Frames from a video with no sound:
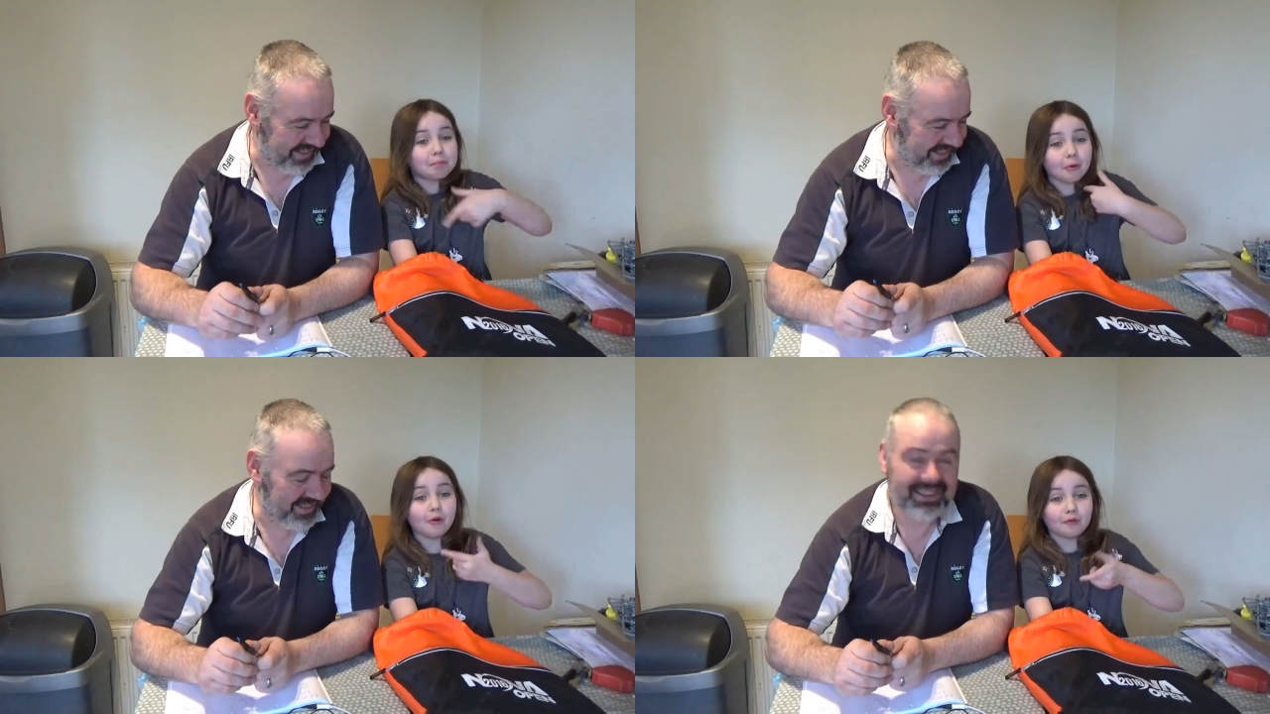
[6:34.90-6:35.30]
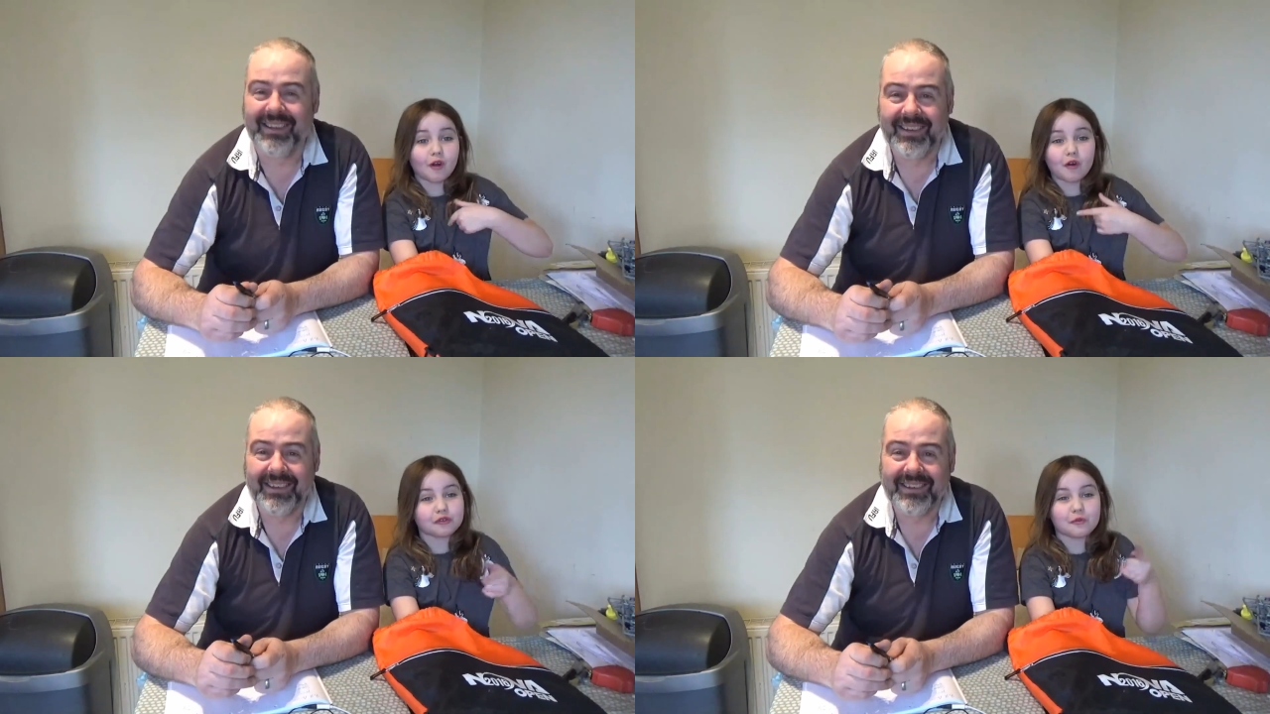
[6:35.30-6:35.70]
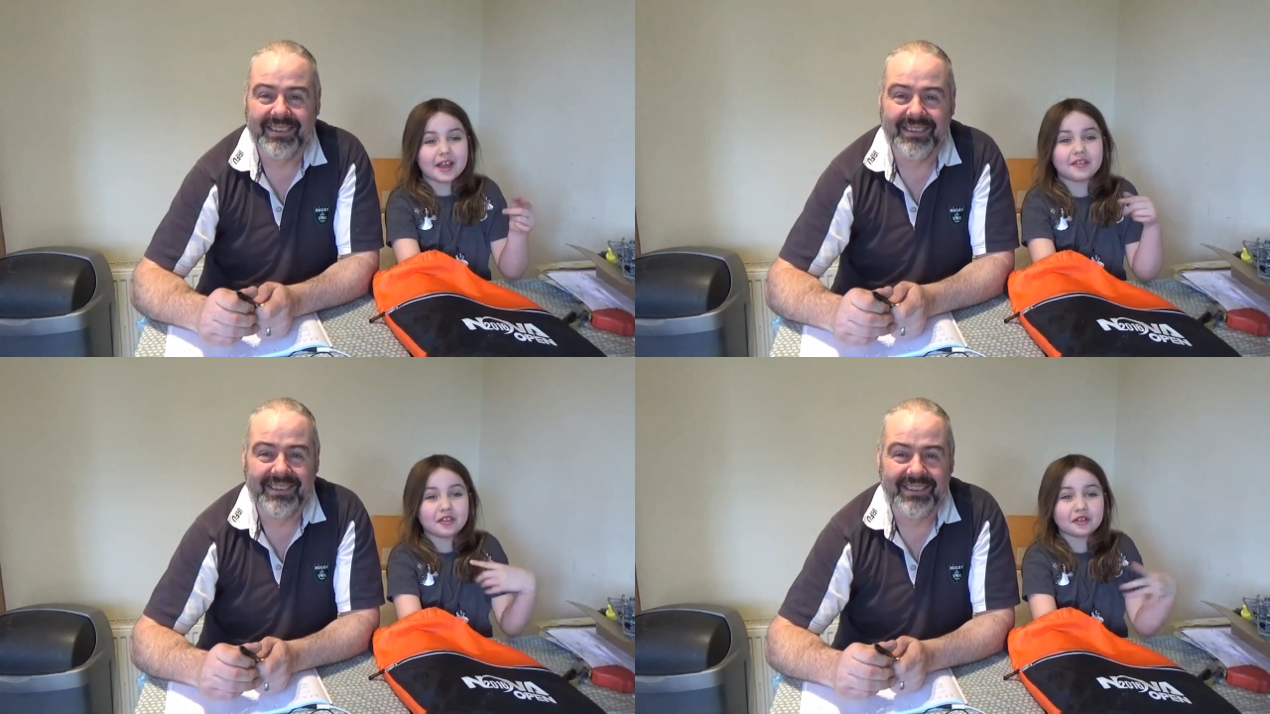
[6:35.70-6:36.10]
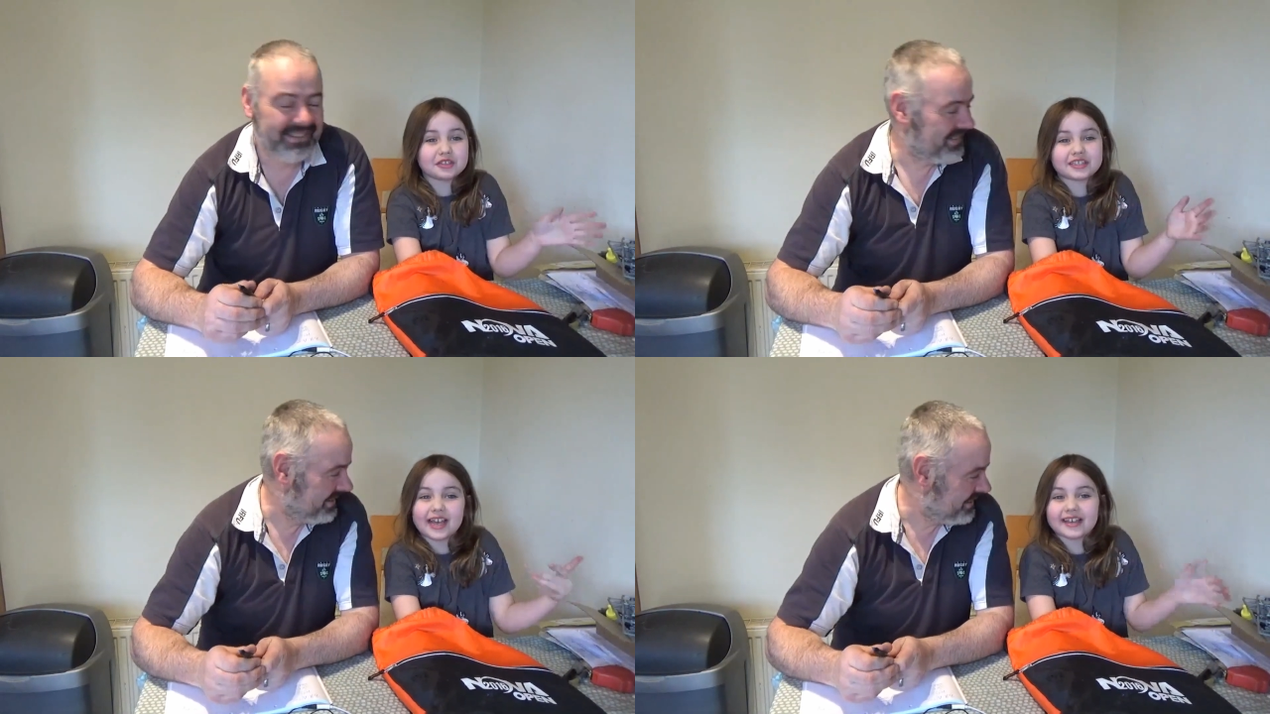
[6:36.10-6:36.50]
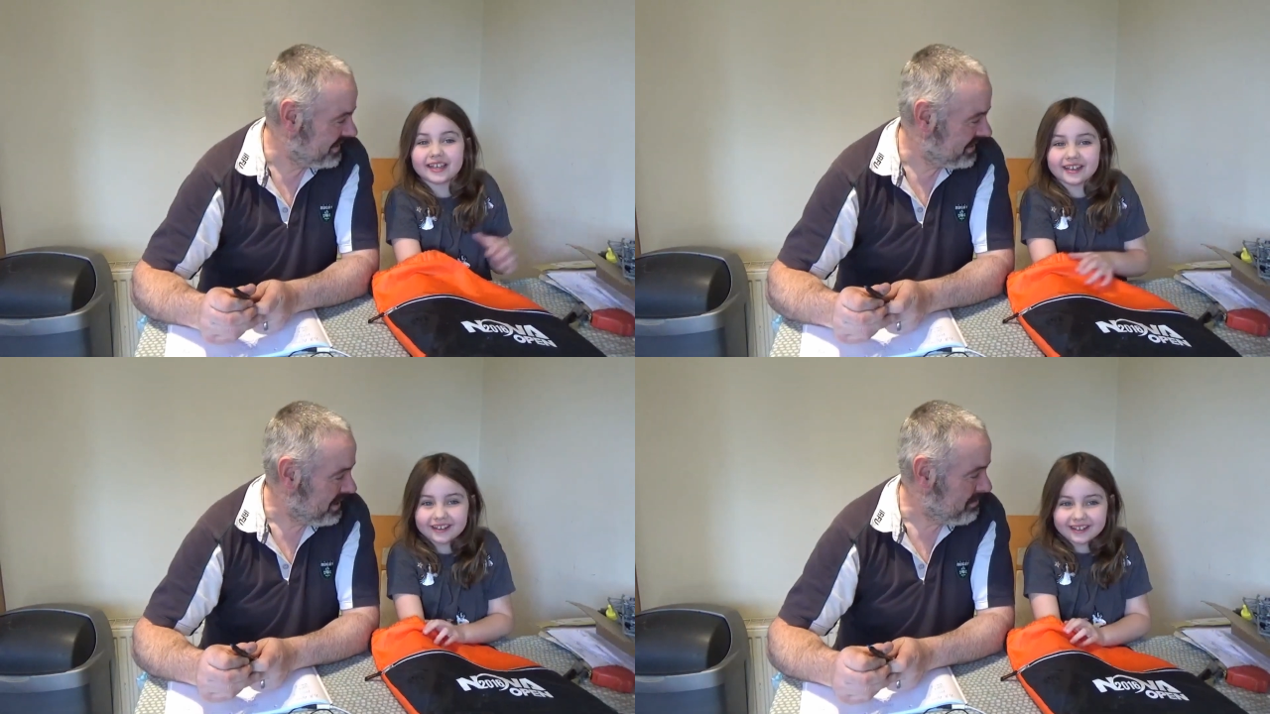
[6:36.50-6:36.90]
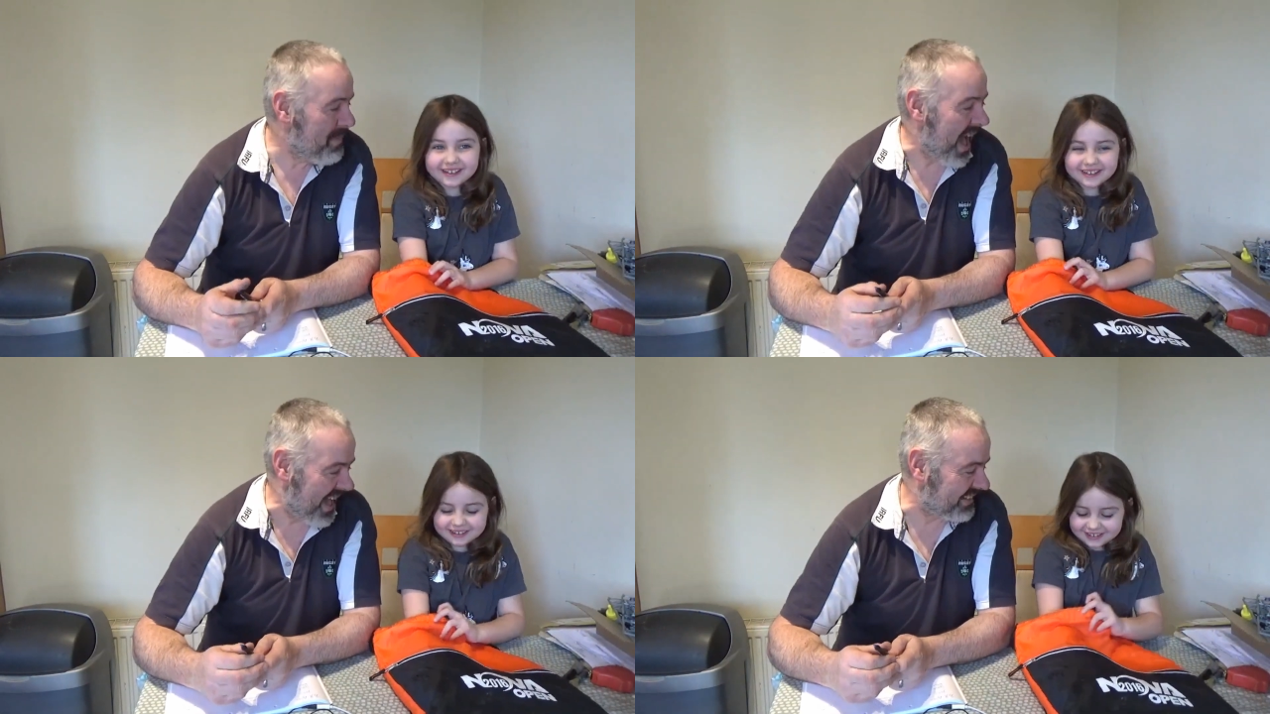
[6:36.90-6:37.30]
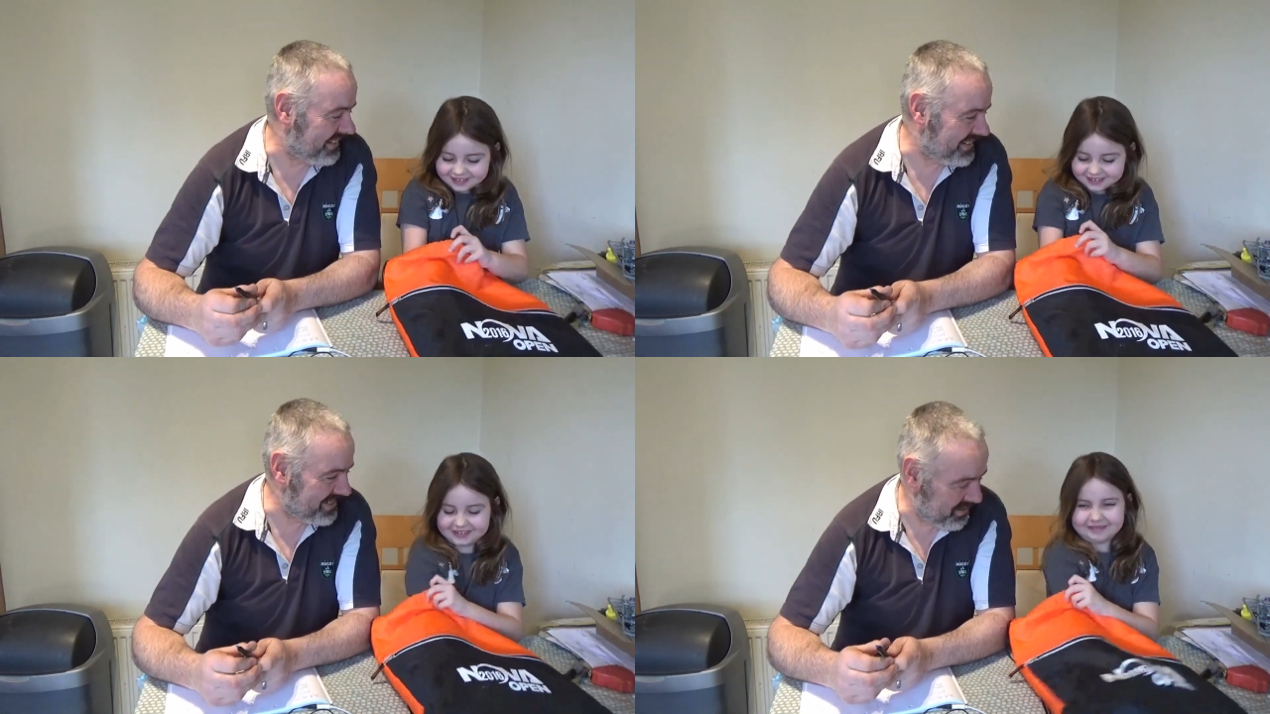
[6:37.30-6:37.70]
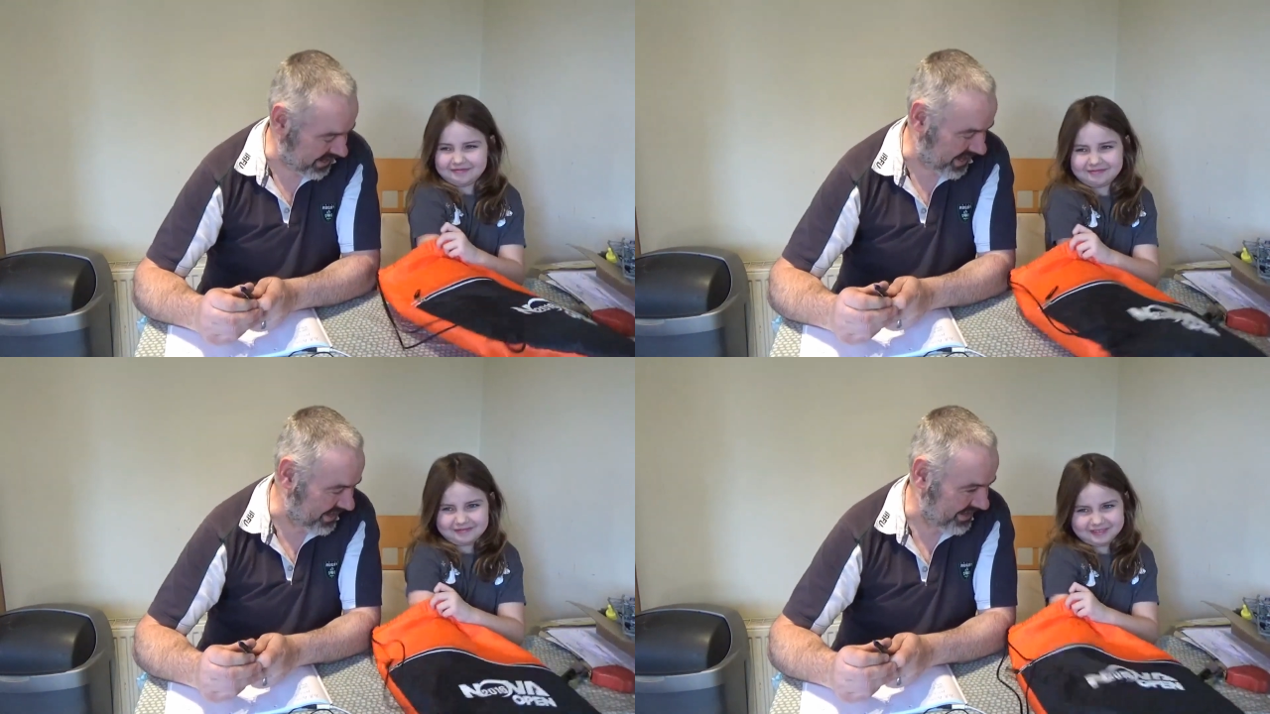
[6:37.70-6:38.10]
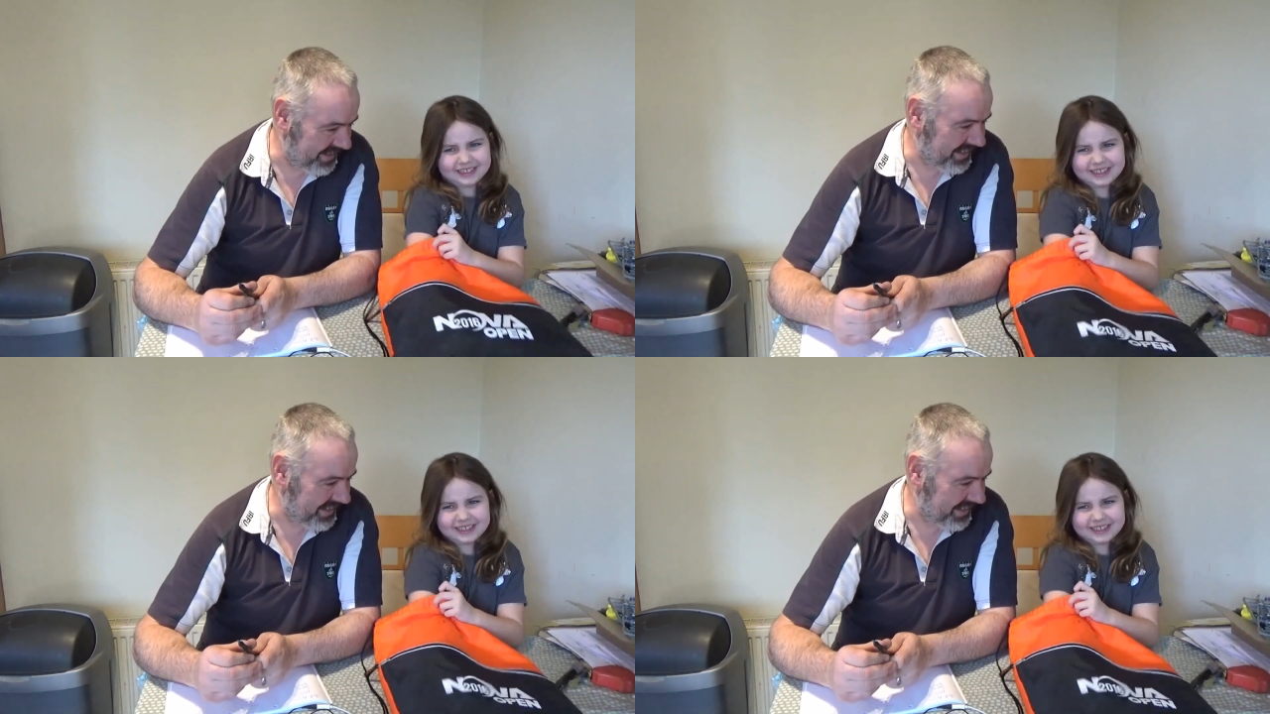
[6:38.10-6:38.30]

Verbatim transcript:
Speaker 1: the ball rolled away. Just say it.
Speaker 2: Madness. Okay.